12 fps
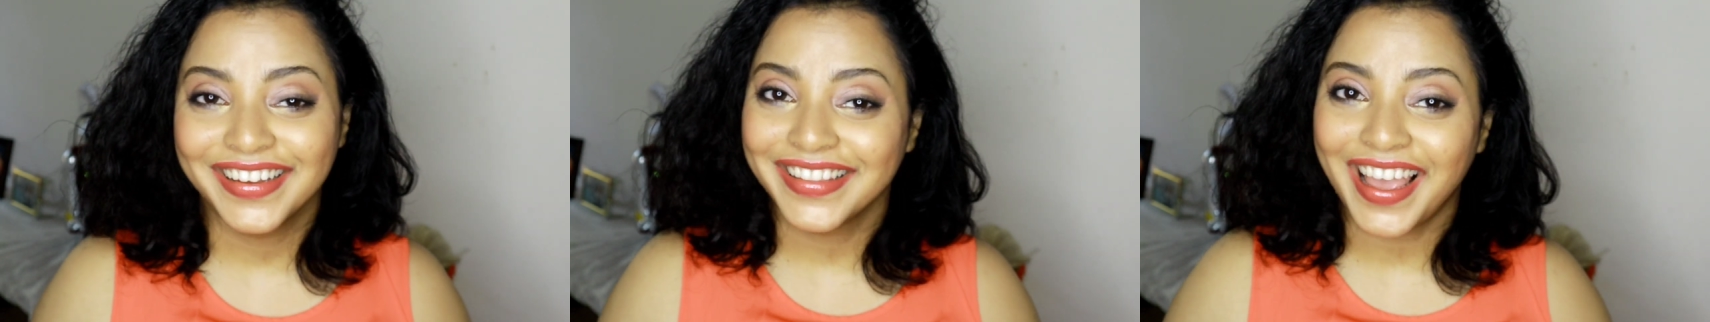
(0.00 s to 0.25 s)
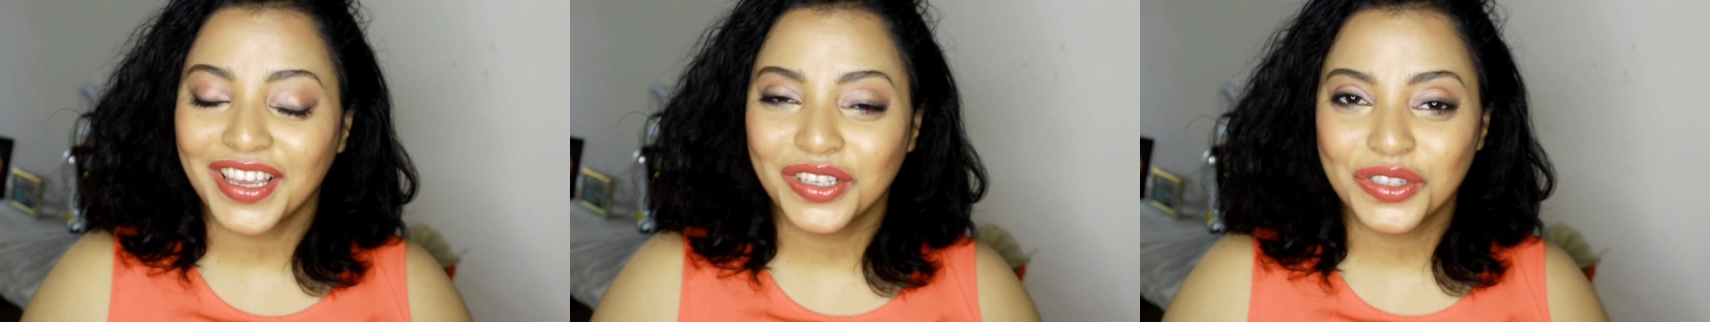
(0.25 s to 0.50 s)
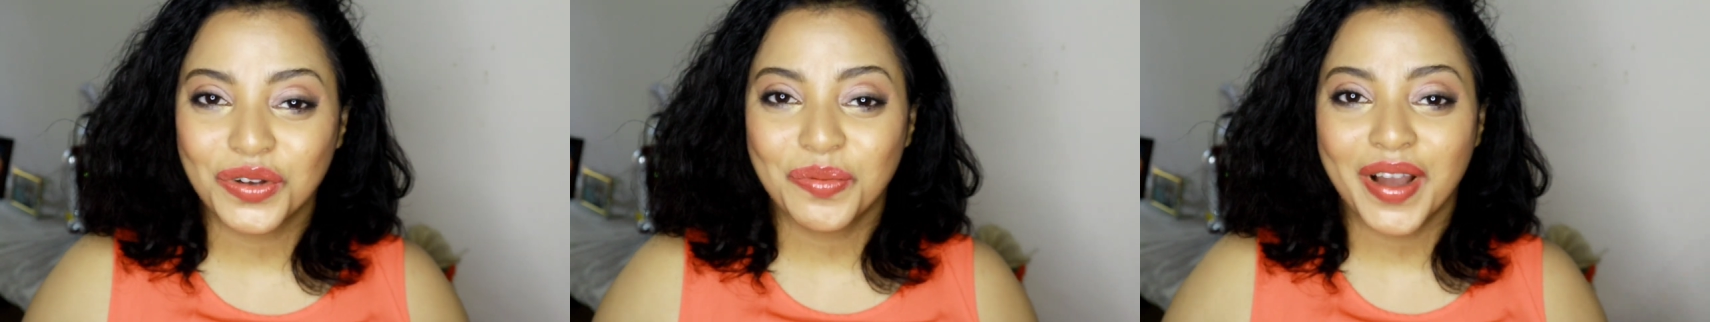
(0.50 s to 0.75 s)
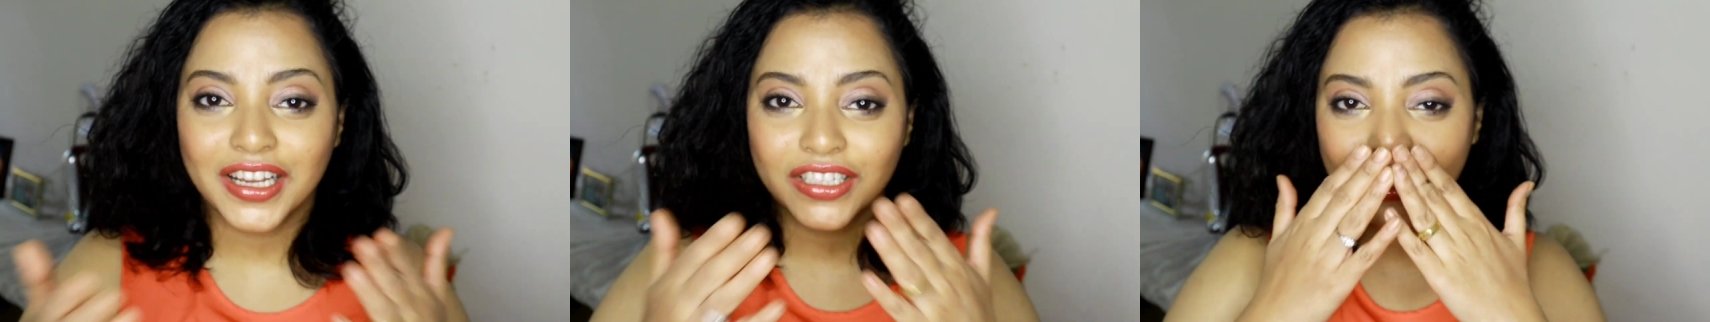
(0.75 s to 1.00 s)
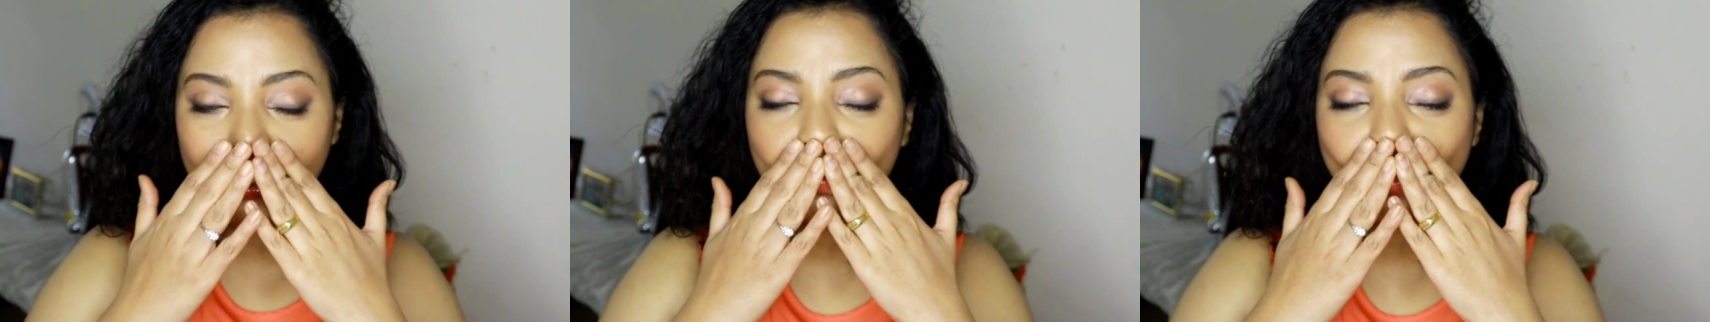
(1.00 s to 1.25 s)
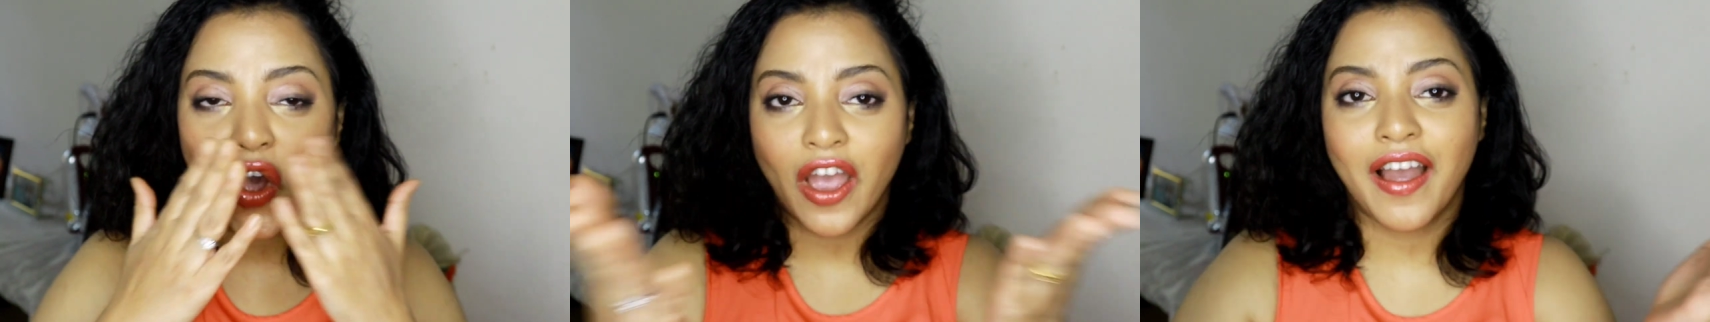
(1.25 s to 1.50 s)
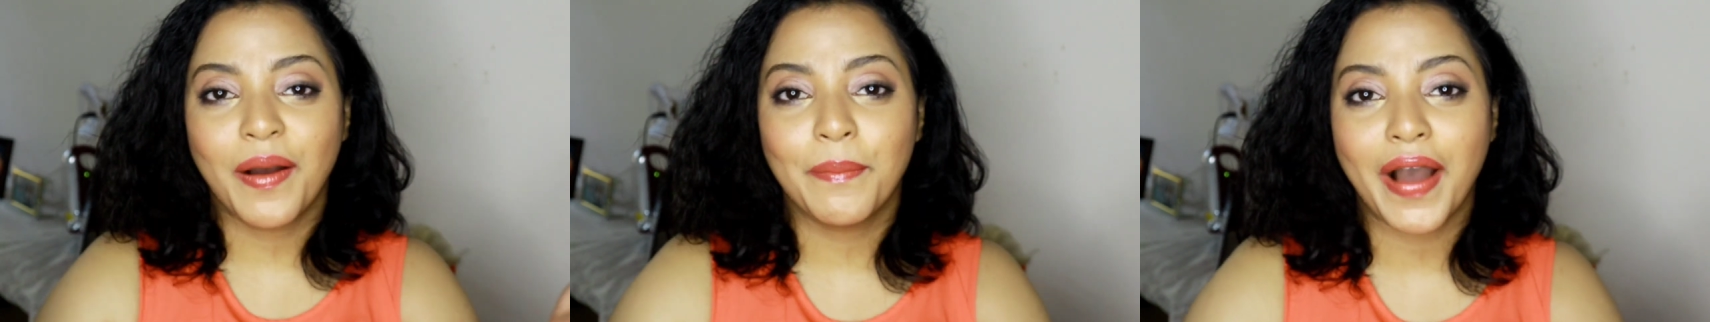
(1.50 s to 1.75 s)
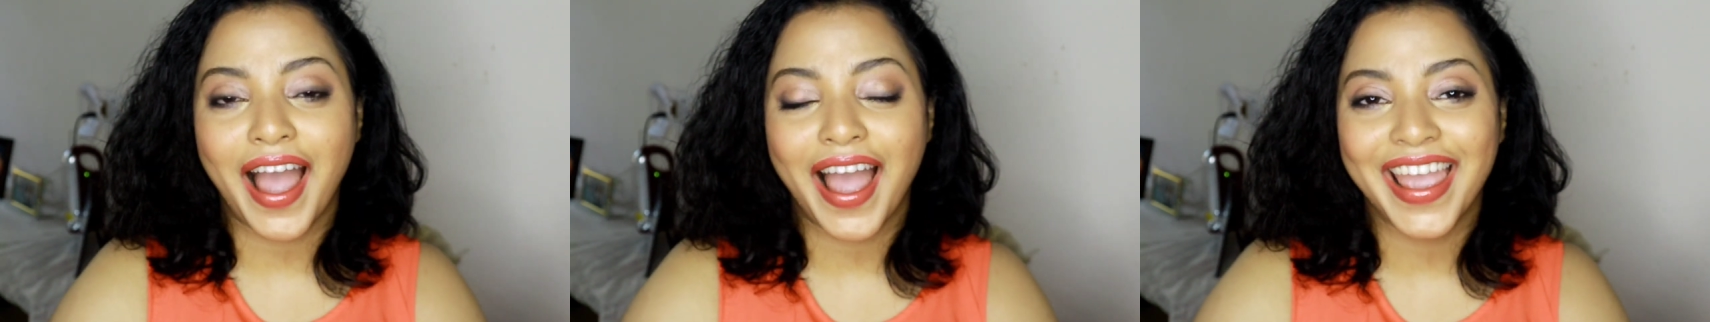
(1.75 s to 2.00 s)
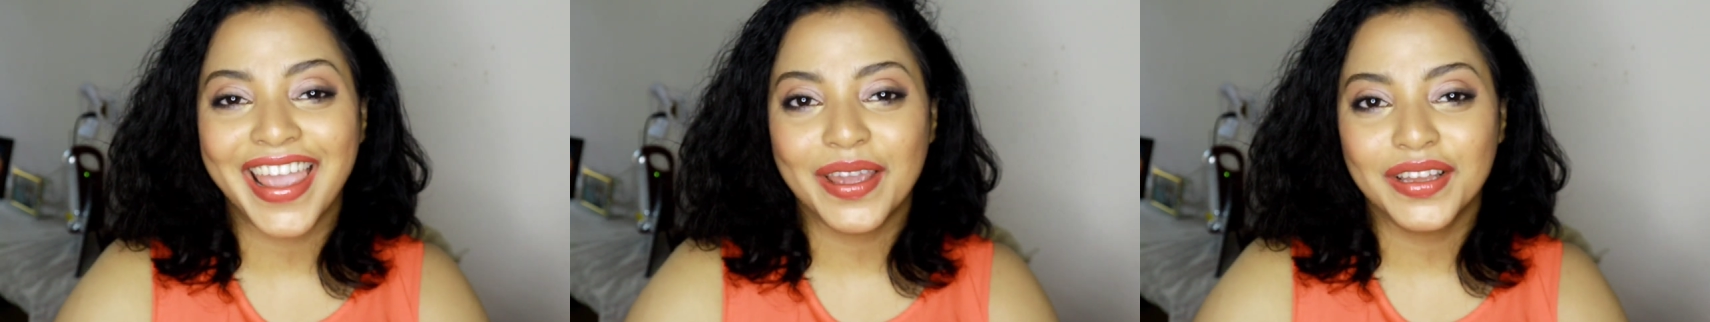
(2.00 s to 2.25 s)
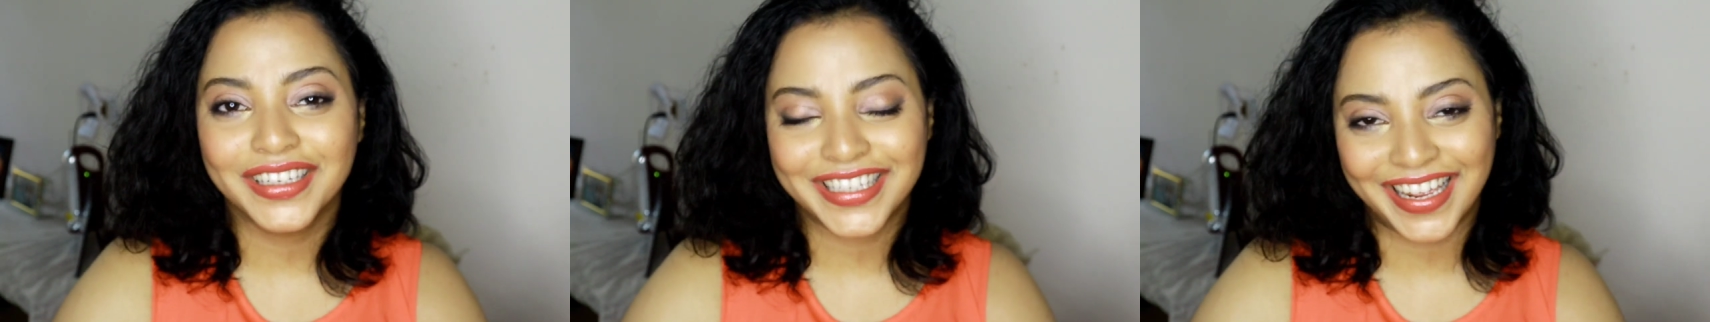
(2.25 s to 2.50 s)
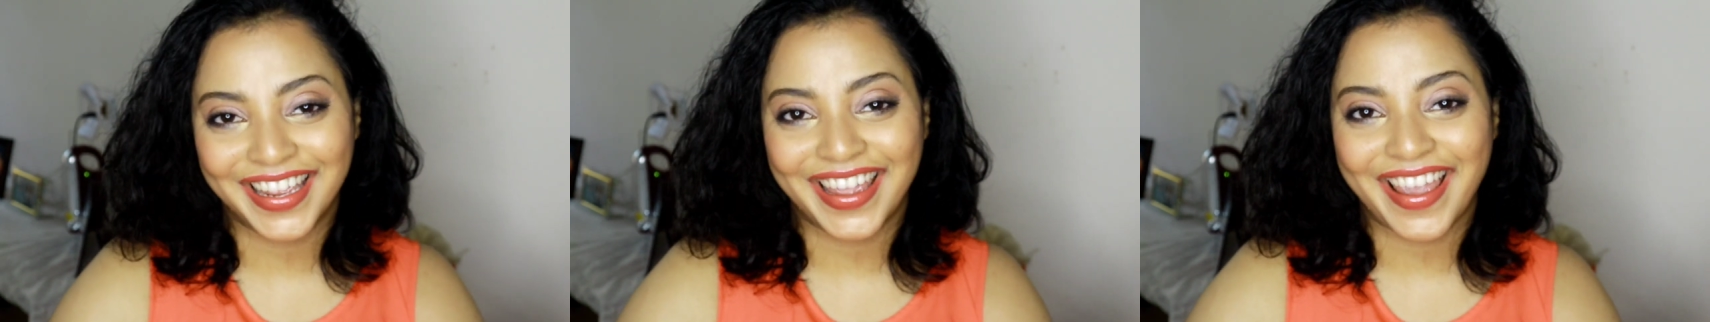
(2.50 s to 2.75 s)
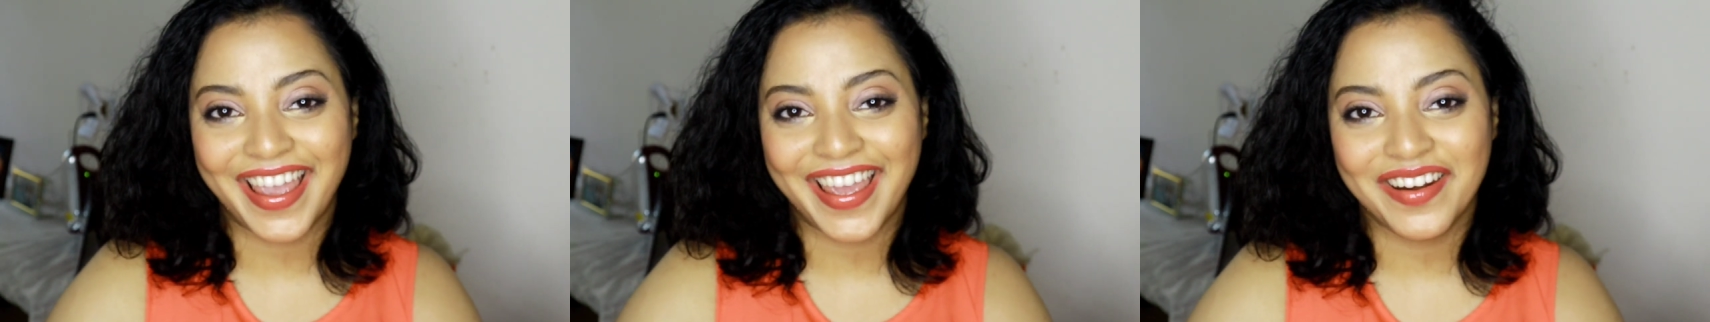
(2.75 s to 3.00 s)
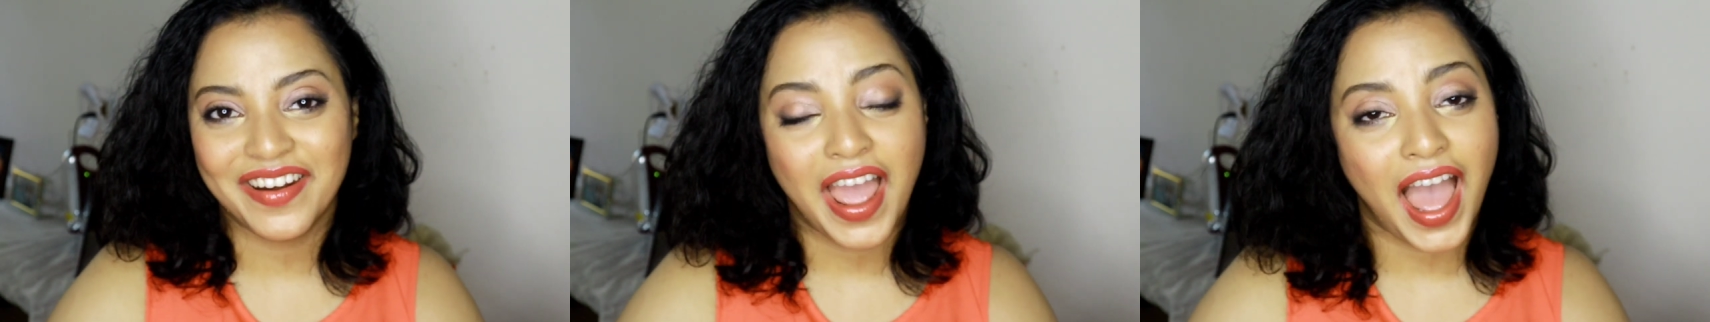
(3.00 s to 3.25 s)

Thank you so much. Bye. Take care.